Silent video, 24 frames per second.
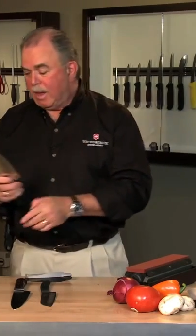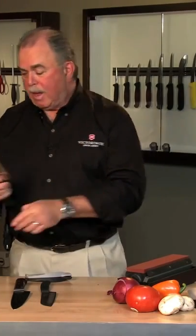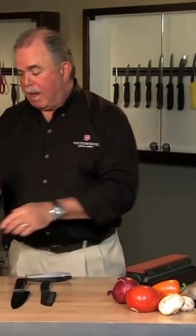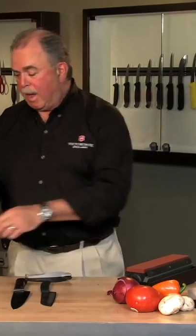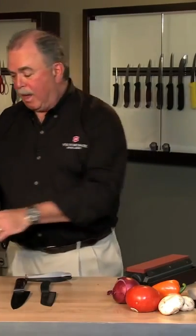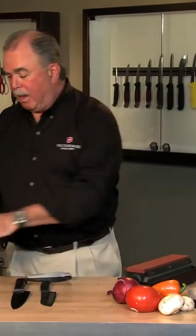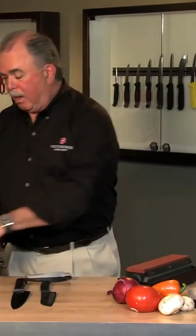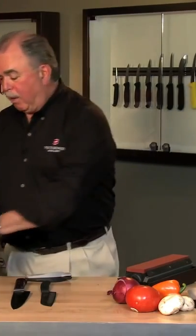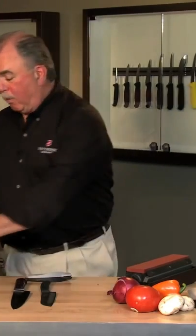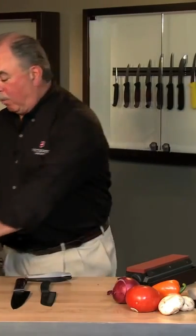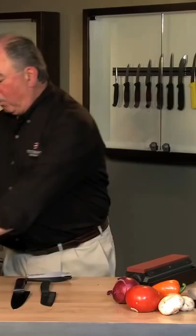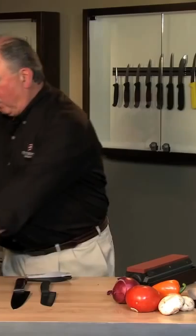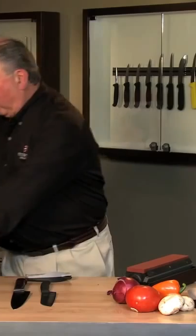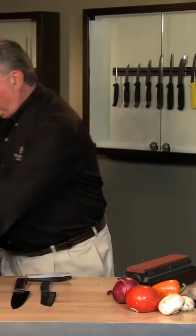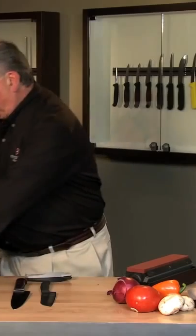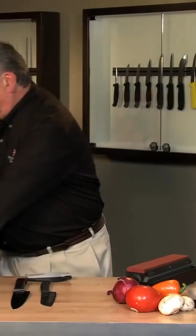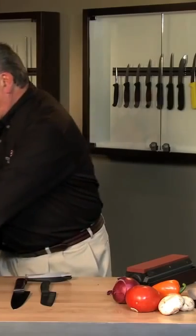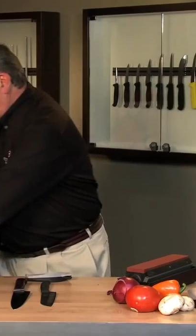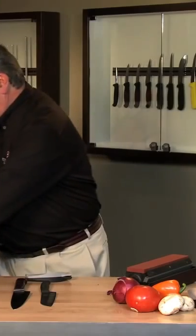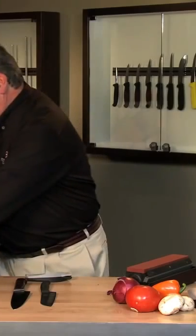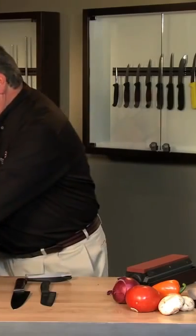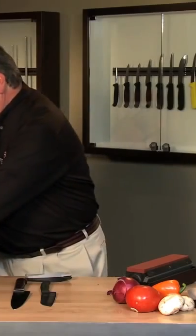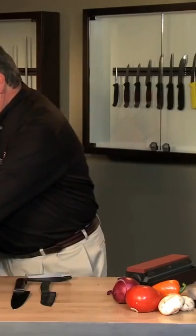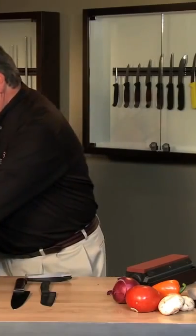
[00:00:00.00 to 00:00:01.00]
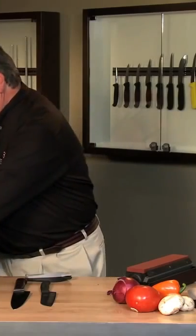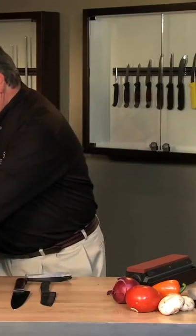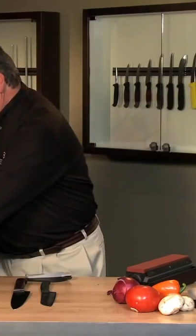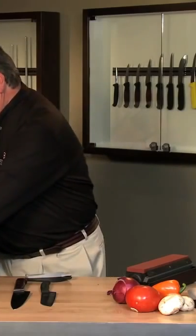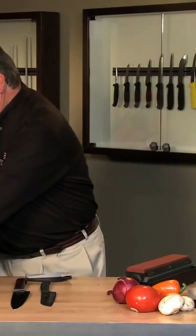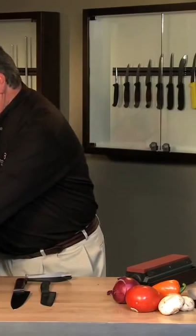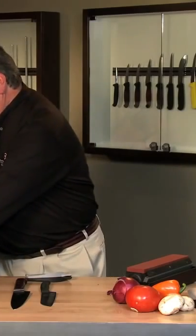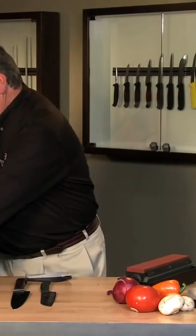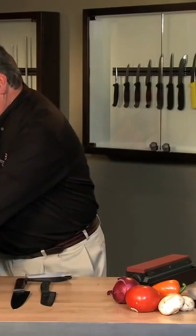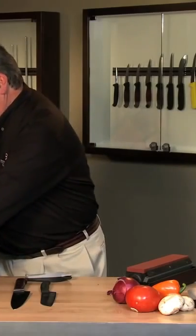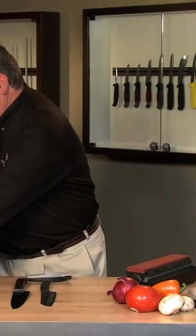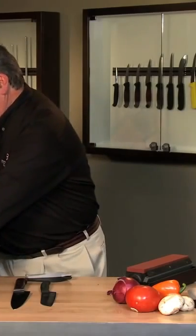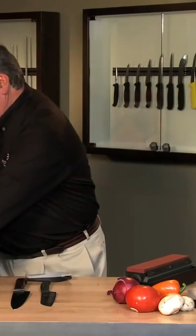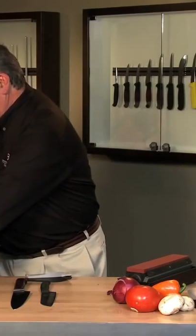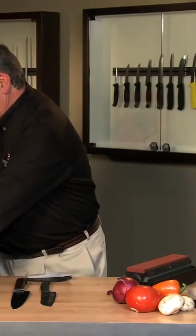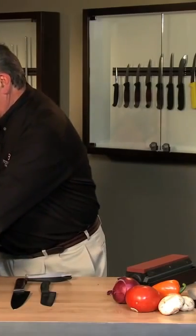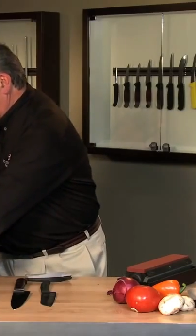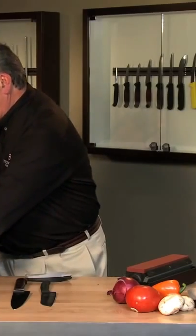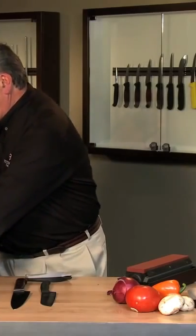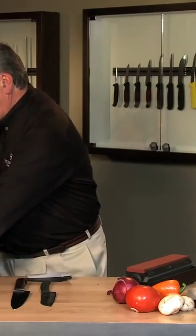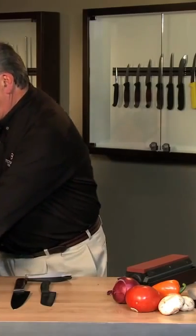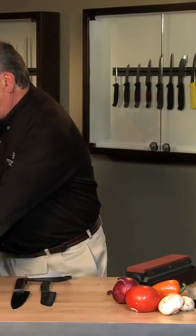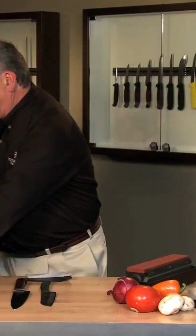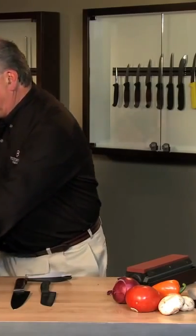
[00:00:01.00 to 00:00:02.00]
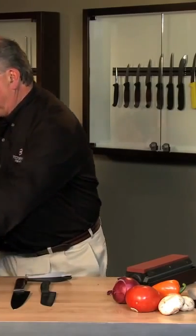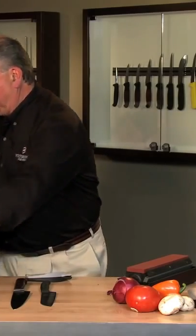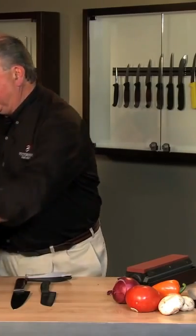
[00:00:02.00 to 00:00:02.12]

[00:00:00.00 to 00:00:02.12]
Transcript: and it will put it in cutting shape,